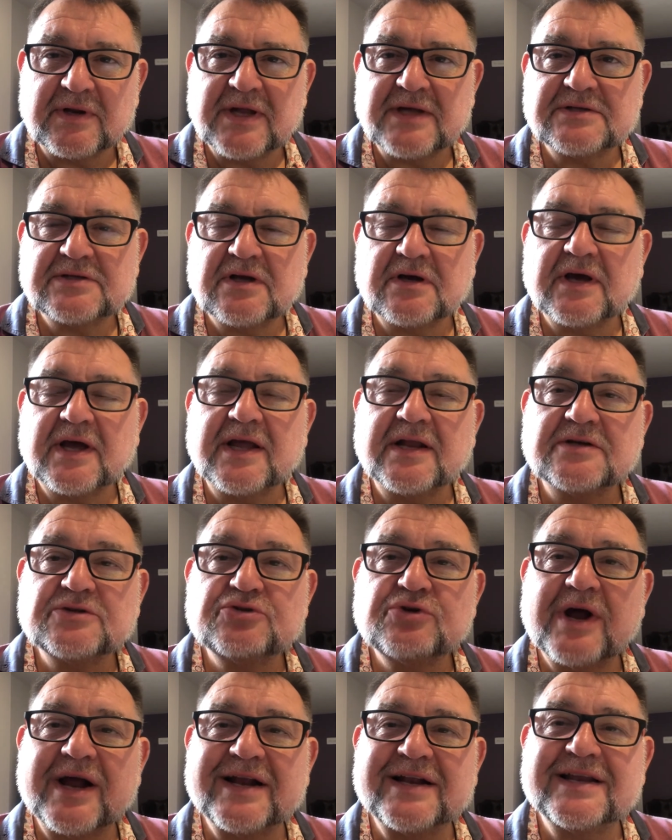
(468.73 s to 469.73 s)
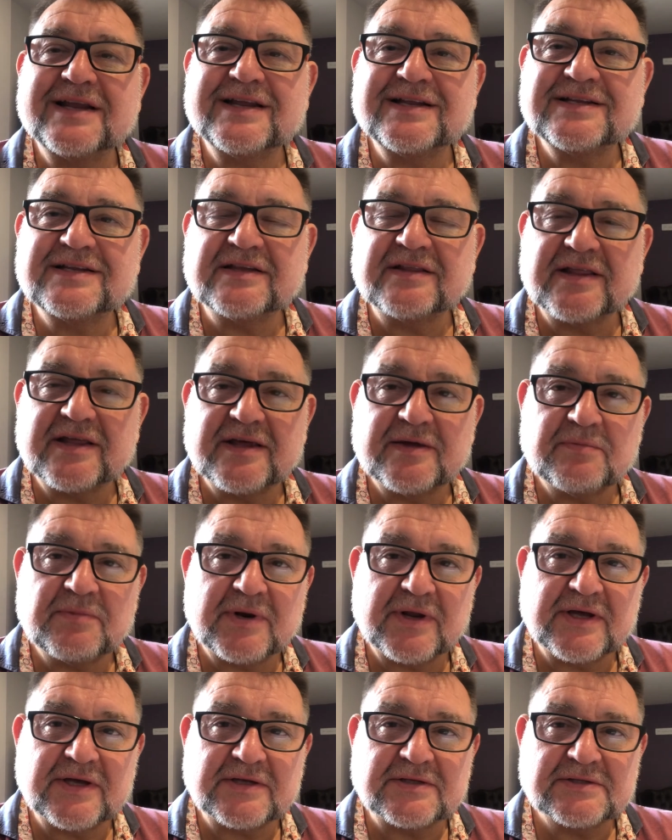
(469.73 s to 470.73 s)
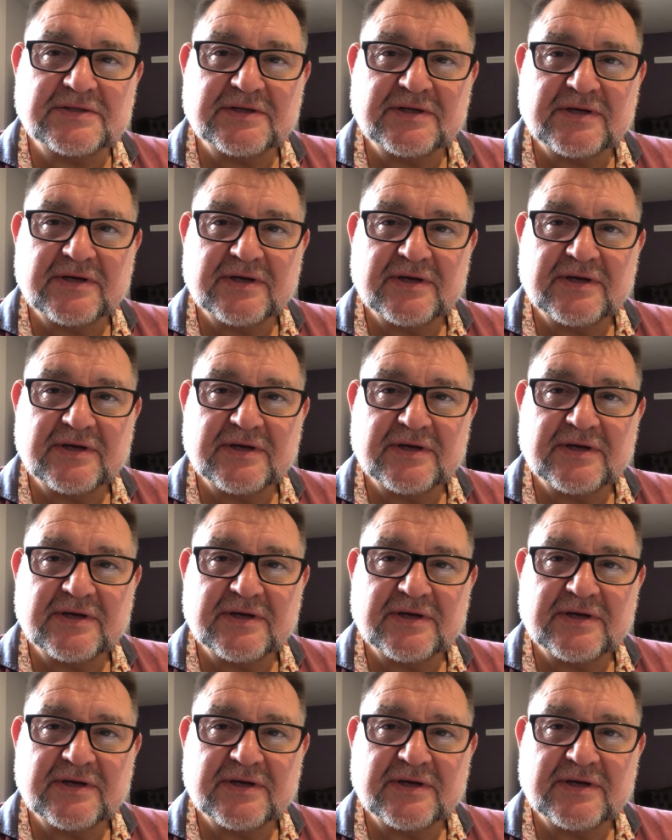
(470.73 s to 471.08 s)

Let's not get dragged into their place.